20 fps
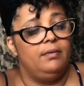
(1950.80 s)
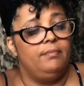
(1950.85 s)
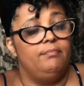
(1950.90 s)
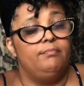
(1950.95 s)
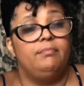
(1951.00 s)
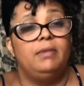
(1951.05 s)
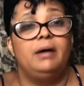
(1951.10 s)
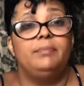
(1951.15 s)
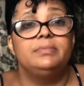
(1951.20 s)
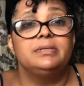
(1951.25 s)

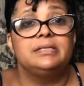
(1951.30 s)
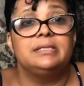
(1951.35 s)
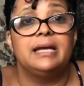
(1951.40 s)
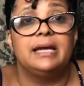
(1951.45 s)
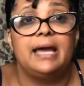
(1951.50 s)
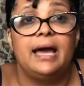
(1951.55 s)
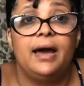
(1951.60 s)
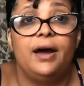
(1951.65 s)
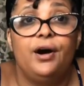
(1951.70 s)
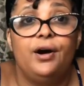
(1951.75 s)
mamas done
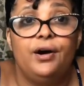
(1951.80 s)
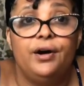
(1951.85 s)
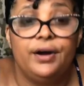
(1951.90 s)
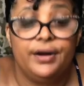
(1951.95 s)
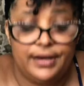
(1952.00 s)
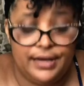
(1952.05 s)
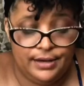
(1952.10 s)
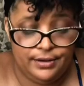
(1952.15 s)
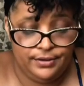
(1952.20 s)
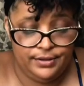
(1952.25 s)
got
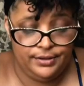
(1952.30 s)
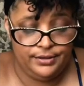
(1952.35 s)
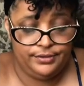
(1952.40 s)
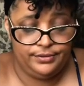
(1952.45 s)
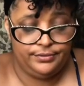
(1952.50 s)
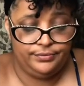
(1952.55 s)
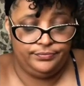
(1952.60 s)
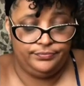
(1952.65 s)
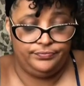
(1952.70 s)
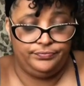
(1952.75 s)
hard out
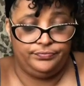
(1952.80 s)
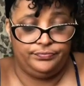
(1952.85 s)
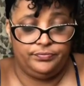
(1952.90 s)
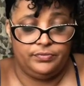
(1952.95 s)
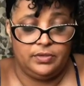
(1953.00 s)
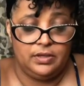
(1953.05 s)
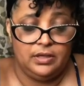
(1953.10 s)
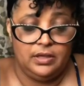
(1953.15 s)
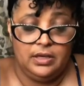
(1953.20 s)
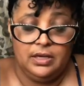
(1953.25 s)
here.
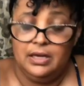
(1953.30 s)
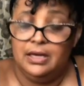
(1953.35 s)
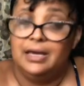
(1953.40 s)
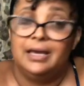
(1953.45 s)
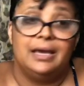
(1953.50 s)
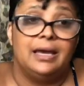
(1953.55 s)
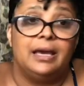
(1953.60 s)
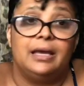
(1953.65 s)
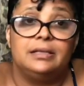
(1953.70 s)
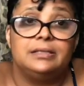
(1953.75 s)

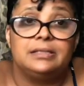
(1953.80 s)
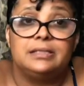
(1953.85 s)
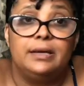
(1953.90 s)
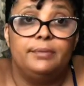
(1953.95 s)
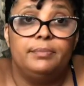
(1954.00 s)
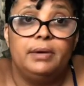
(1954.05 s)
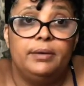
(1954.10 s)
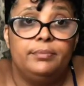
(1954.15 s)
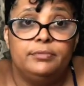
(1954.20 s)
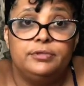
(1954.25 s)
And
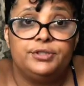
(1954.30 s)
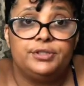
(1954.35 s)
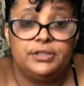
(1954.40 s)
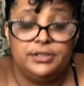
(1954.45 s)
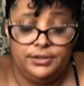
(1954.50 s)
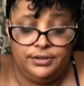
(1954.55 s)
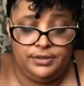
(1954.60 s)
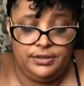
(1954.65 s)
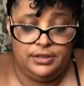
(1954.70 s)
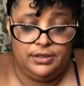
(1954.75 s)
some of them will
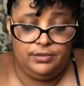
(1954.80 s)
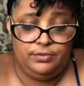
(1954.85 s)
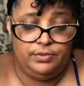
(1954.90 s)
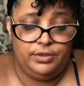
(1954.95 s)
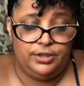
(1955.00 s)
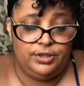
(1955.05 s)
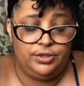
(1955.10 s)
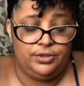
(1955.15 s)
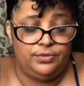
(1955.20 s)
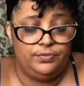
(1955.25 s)
still deal
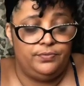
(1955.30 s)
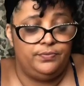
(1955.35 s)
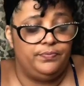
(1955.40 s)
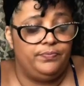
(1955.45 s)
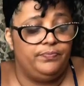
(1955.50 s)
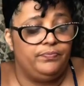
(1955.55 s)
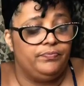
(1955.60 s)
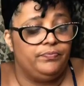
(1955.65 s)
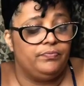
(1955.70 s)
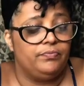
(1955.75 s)
with you.
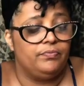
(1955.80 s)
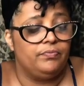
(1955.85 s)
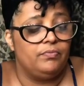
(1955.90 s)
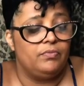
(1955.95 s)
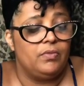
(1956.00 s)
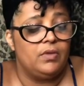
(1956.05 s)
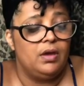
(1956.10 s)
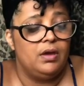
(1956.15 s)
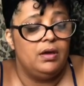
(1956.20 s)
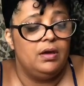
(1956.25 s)

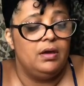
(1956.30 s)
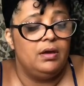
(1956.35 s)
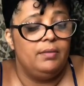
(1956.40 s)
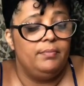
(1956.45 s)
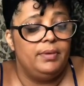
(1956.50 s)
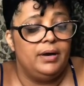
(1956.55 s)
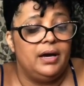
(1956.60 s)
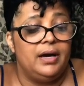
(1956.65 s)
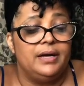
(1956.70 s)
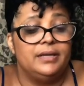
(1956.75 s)

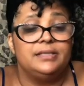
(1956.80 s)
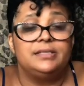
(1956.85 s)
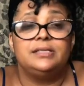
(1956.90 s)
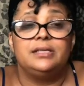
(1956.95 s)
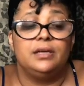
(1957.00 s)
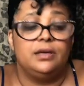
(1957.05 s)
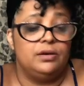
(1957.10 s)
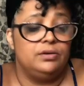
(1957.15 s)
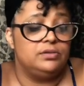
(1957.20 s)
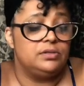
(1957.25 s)
But
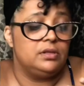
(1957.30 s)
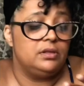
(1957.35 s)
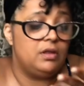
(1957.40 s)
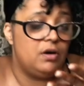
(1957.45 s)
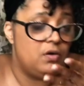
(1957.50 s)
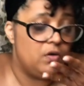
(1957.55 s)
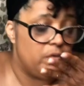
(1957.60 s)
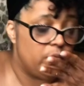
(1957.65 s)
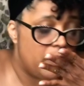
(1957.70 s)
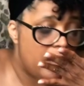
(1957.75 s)
honesty goes a
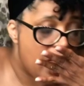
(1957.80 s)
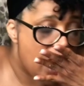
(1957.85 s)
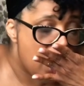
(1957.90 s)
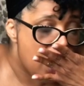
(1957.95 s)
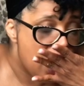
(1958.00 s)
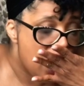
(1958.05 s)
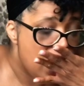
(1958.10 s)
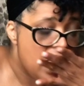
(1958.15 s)
long way.